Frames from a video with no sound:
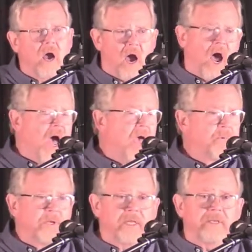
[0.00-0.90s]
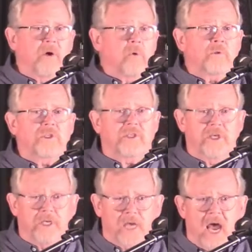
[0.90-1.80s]
I really don't
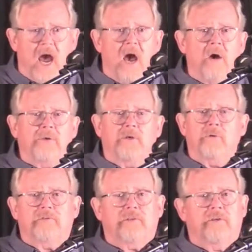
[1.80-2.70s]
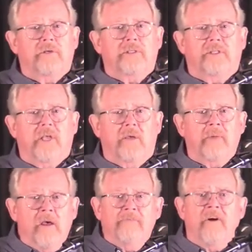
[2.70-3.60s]
see how you've stood
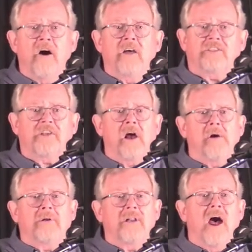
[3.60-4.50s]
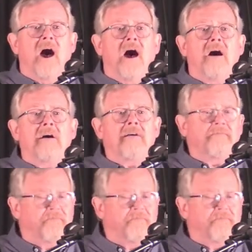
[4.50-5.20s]
them for so long.